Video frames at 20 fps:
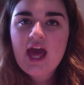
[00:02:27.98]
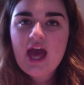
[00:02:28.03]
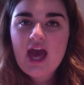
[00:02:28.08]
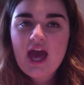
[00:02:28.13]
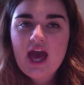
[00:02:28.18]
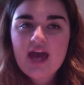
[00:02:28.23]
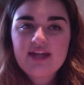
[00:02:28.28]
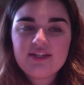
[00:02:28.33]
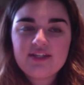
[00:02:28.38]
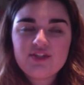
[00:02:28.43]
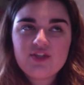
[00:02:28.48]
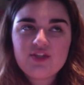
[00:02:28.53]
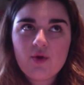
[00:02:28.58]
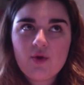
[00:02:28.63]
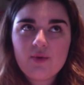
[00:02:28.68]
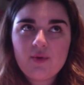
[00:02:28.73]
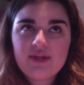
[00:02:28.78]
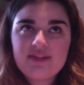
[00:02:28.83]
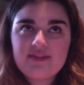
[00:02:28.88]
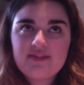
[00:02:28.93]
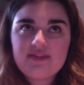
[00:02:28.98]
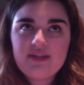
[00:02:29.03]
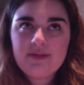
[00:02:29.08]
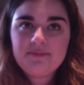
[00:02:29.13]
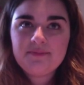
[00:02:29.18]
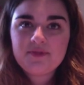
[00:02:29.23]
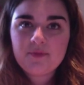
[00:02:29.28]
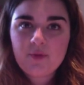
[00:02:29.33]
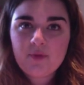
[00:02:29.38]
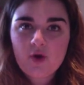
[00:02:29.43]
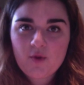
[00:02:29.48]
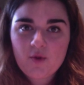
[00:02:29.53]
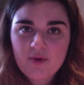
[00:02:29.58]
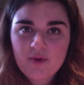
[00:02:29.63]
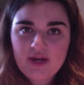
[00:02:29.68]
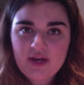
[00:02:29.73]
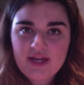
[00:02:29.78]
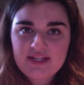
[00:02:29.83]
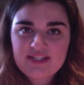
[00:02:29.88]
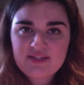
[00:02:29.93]
And so it seemed
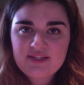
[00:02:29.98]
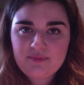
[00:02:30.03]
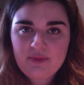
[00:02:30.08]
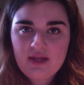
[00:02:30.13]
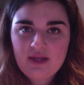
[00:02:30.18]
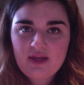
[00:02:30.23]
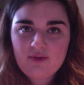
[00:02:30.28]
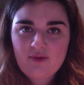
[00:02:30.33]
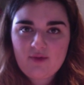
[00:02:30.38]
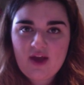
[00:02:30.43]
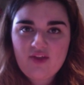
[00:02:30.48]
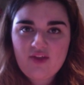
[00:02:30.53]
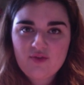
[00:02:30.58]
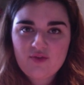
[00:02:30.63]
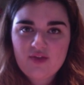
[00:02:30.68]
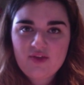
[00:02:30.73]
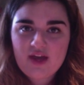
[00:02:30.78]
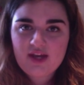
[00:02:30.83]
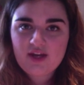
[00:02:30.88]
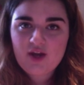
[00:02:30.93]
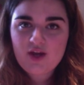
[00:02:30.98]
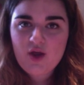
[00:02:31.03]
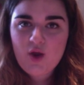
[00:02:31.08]
appropriate to me, rather than